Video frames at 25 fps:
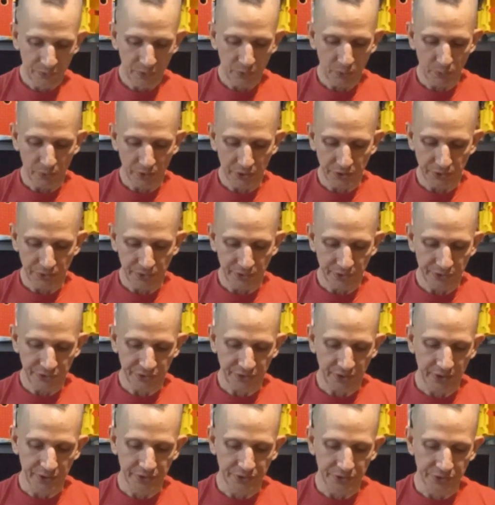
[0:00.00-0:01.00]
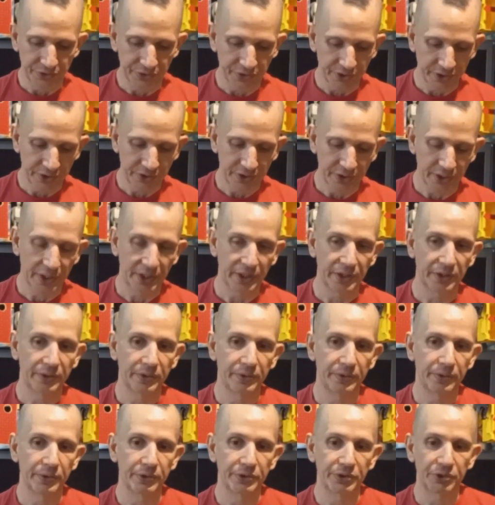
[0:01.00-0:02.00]
which this I had seen at
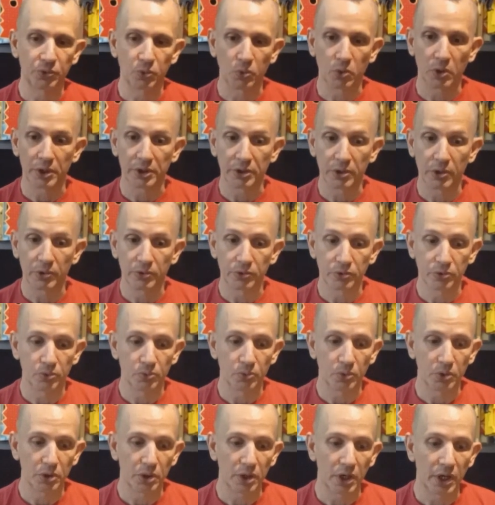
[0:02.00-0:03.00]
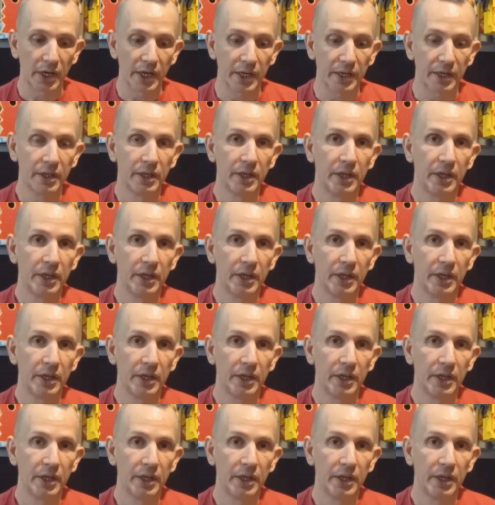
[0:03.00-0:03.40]
a store I go to a lot,